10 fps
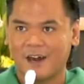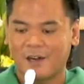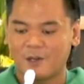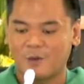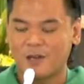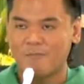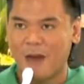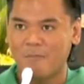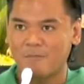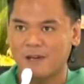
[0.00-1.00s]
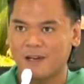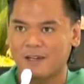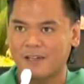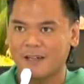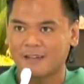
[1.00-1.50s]
you
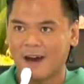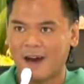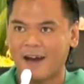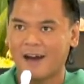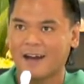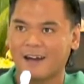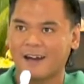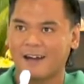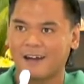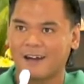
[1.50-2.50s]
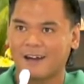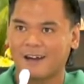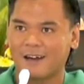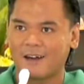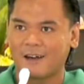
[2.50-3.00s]
remember that,
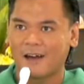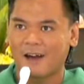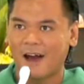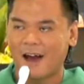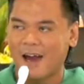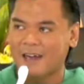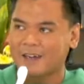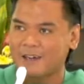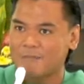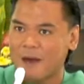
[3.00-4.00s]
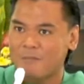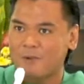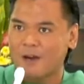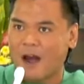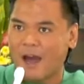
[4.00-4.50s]
I
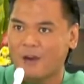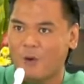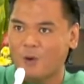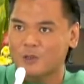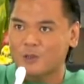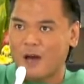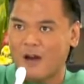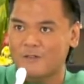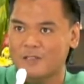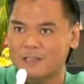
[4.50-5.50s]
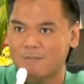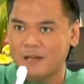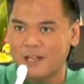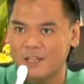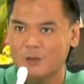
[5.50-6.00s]
remember I also have
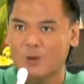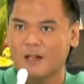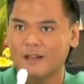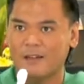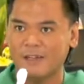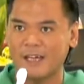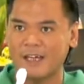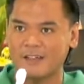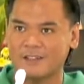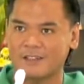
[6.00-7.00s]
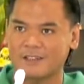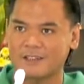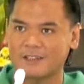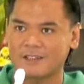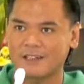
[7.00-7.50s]
spiritual
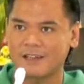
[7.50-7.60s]
needs.